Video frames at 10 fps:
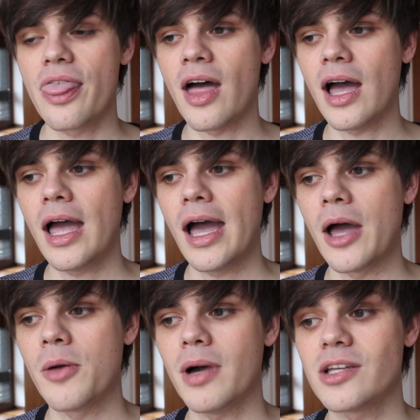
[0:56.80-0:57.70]
that
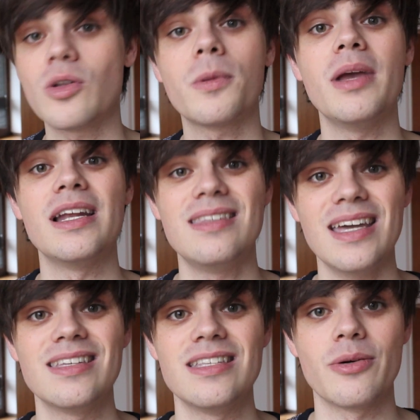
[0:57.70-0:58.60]
I stopped being
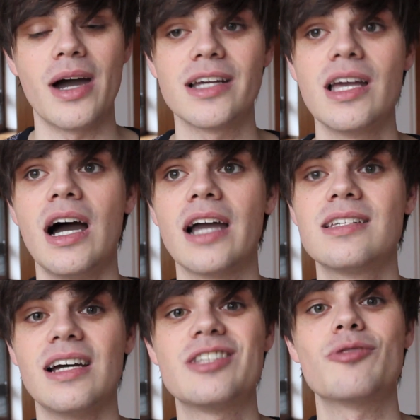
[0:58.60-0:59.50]
addicted to it. I
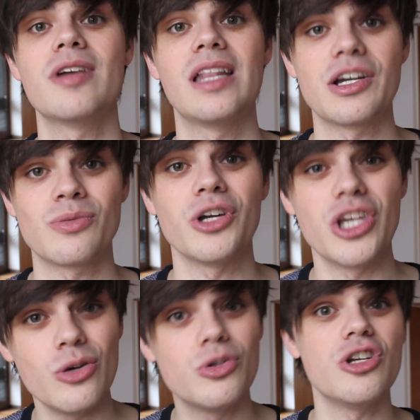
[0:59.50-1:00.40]
started to realise what
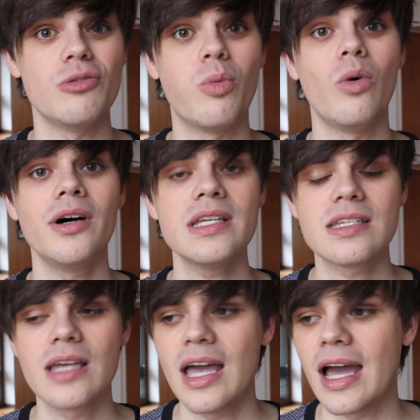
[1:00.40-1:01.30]
YouTube
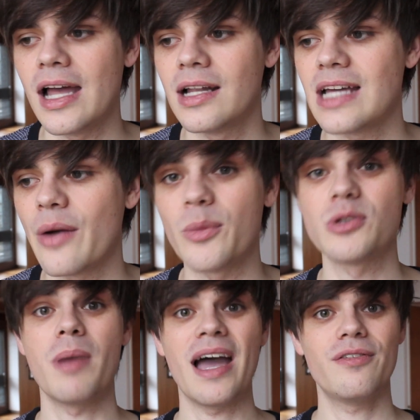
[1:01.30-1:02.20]
was and how it
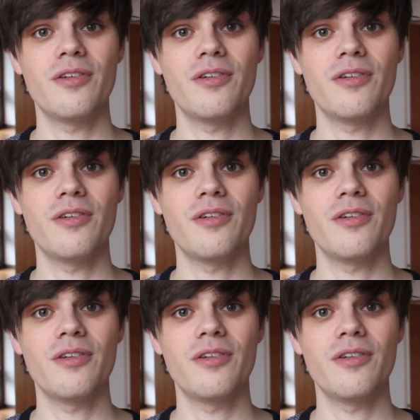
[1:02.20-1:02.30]
was bad